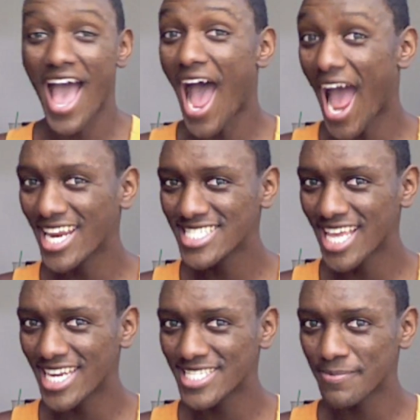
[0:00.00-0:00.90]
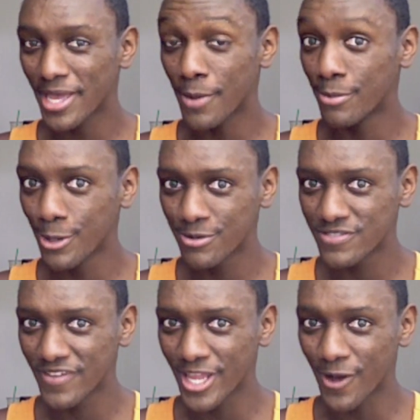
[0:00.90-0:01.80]
I decided to make a bloopers
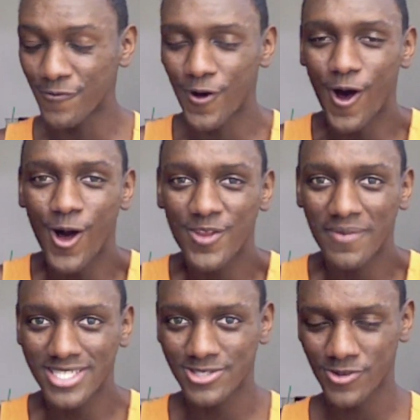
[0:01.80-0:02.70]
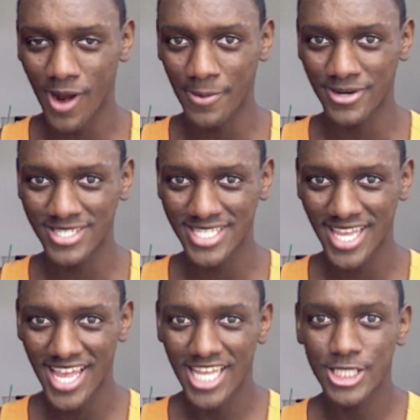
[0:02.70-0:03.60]
video for all of my subscribers
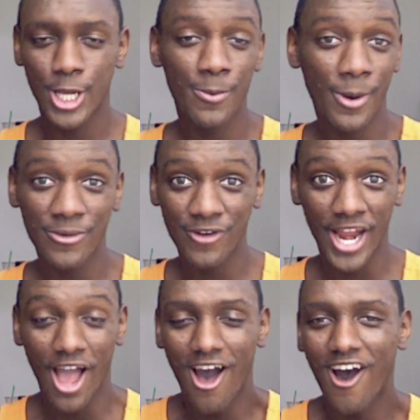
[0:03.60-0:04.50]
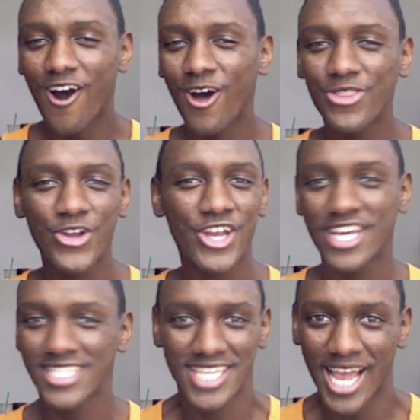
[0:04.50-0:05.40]
to commemorate all the
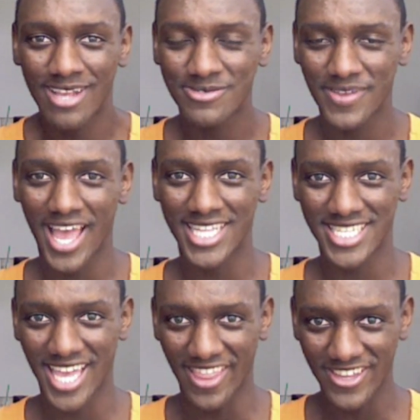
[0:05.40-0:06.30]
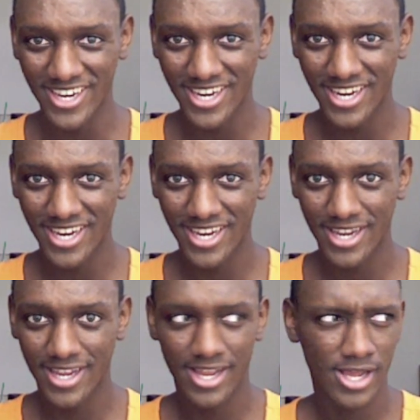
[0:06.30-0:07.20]
good times we had together.
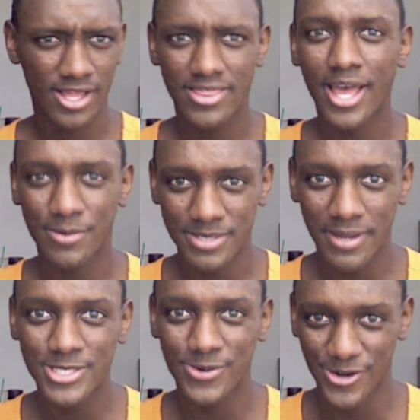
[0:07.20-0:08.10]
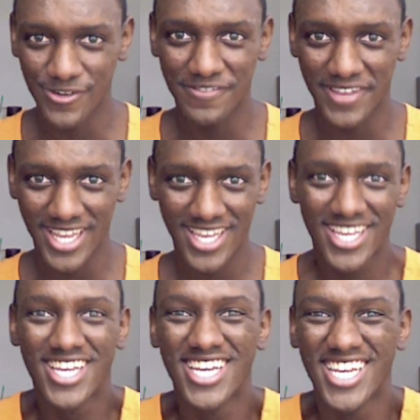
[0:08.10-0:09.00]
That was my
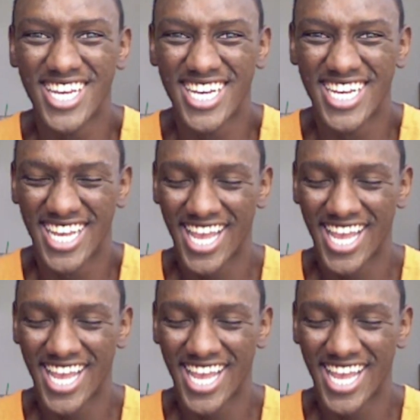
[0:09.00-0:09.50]
Twitterific.